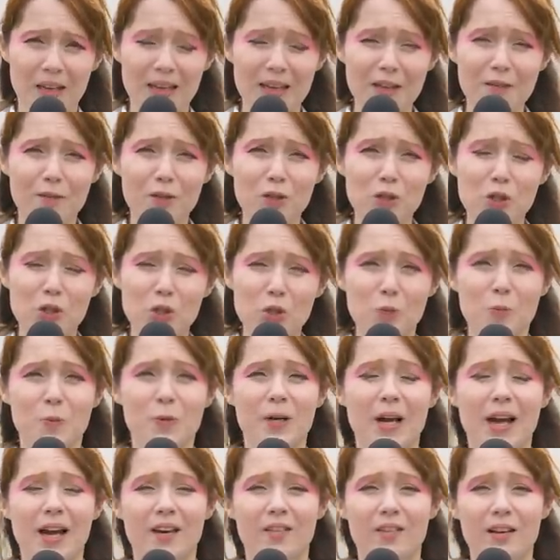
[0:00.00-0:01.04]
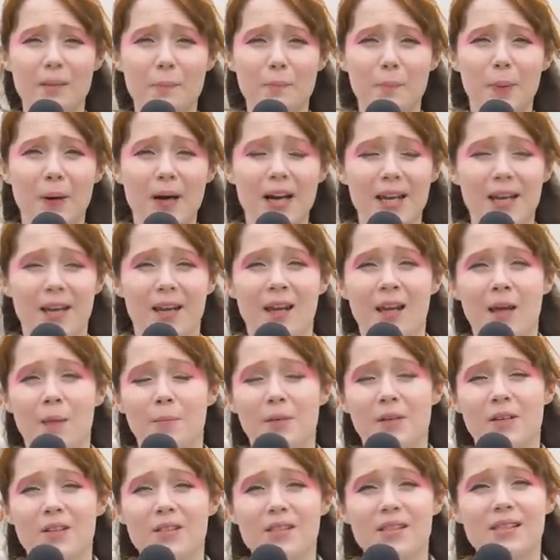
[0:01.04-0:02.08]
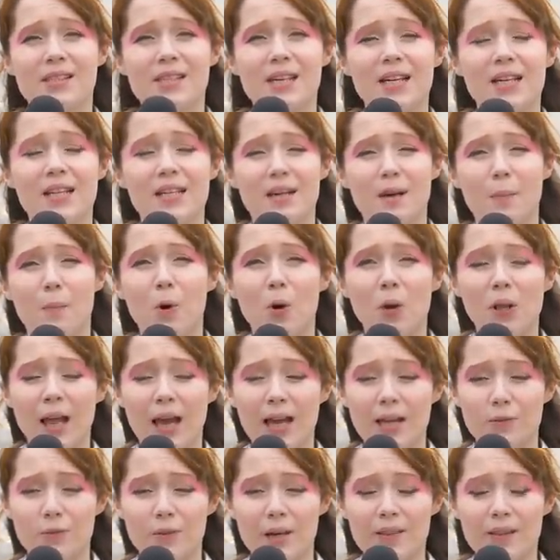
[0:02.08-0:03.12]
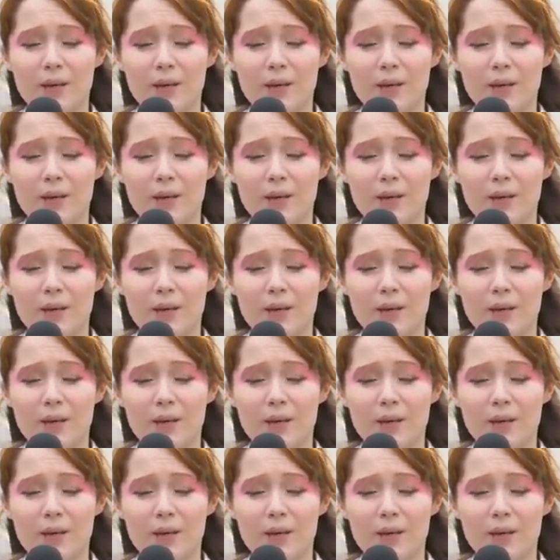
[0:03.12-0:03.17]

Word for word: He was super angry, but because he said it in a polite way,